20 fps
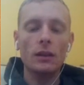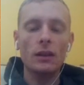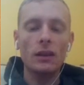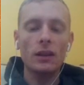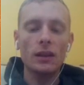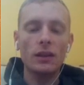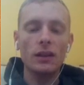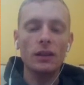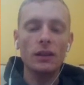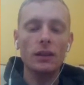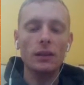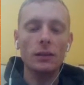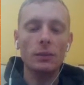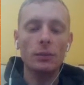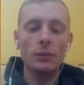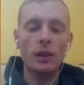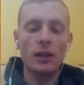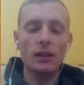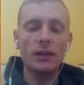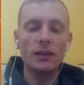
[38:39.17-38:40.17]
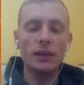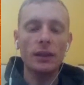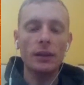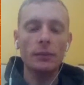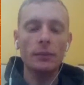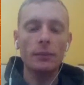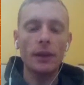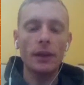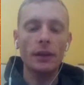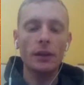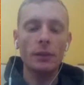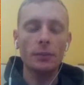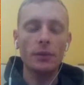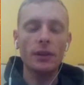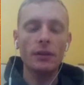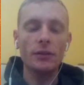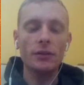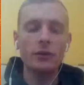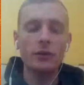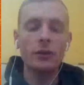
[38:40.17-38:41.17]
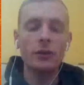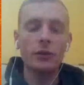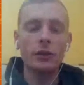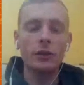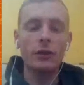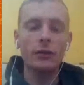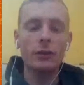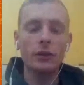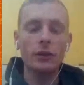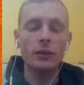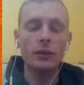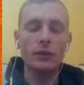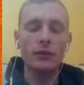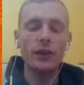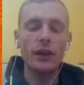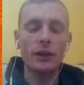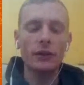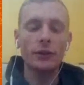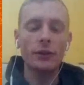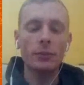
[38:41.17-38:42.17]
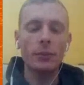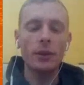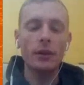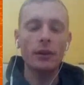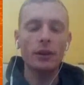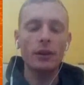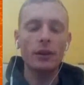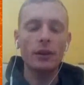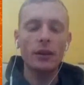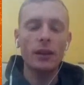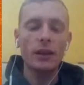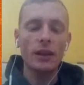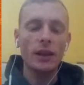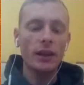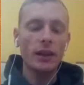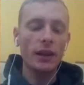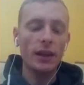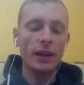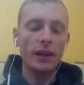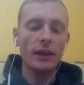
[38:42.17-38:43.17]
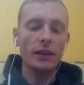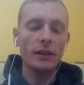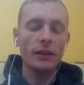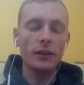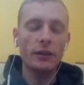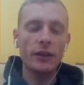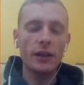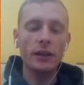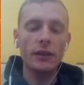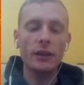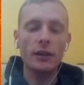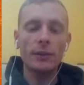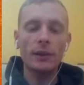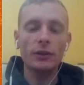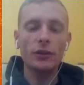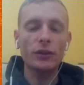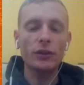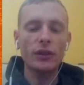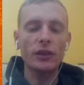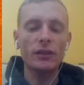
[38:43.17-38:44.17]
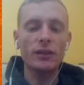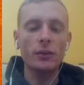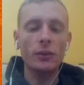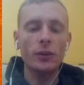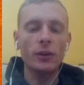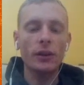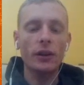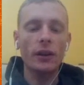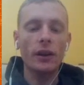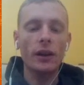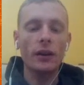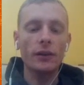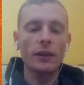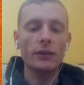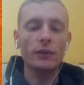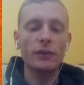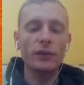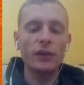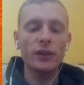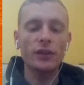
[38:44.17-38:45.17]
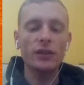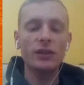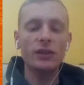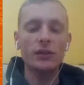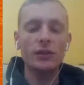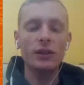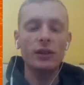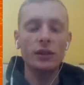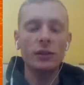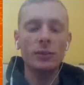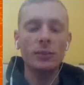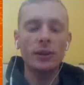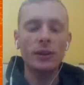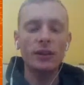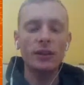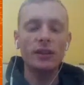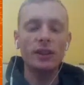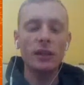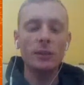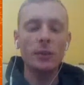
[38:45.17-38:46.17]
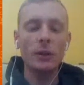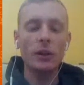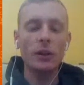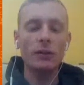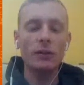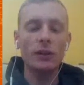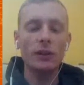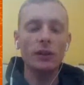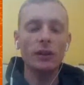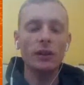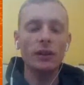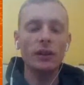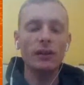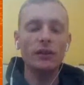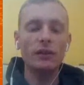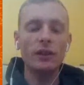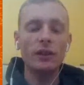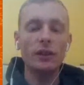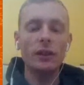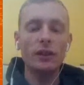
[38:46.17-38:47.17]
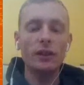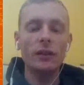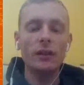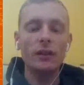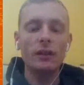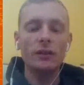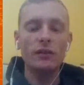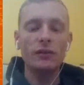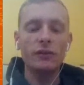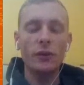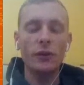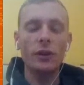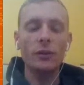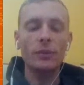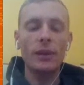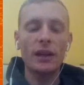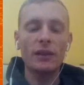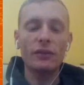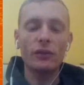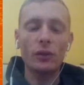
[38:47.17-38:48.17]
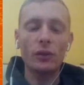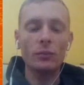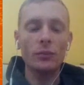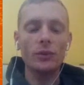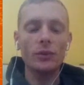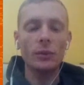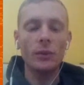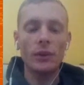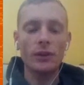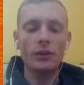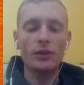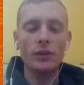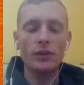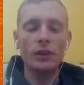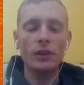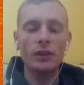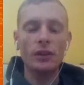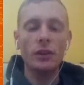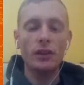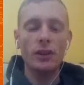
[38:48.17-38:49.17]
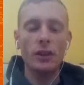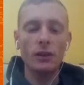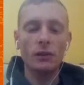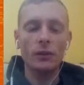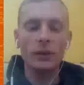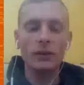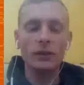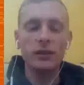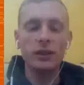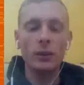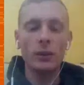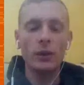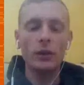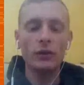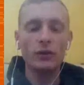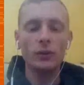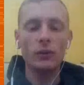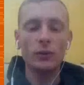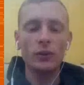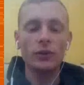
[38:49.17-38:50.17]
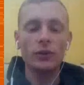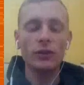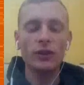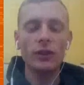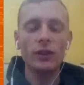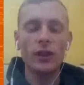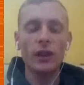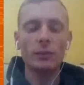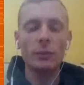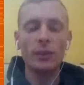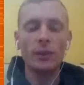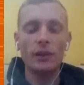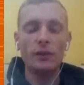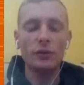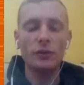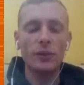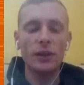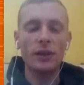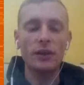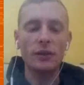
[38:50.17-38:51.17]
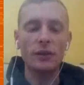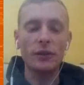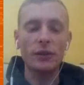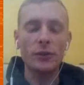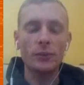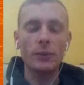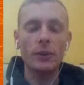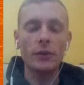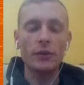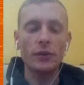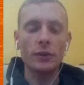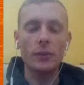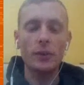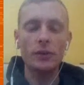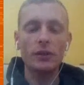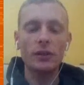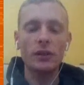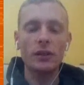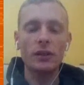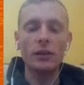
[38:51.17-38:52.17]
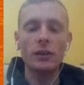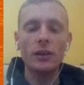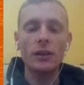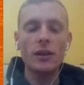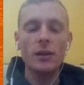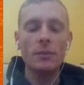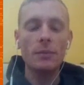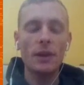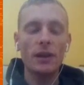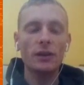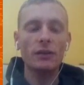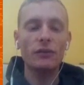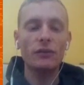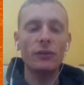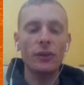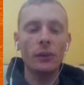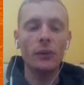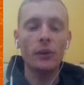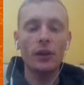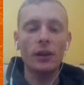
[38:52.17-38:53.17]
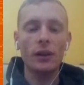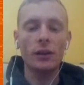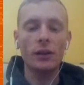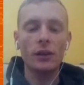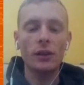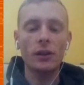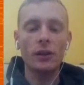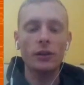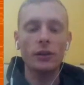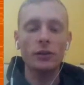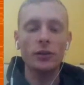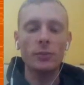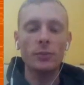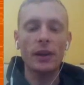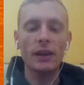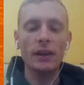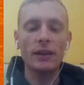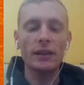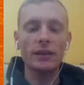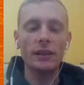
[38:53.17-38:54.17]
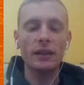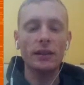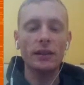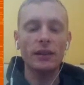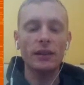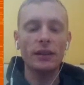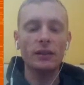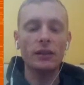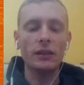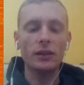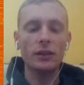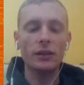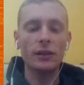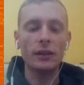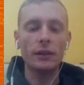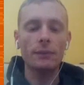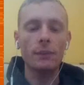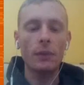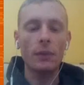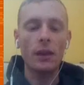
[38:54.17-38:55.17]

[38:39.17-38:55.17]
uh, blocks that make the bridge to, to the Vim Factory appear. And the great thing about doing this area in reverse is you can completely skip all of the uh, floating platforms, which are really slow auto scrolls. You can see that platform right there. You're supposed to make it float along the spikes, and it takes a long time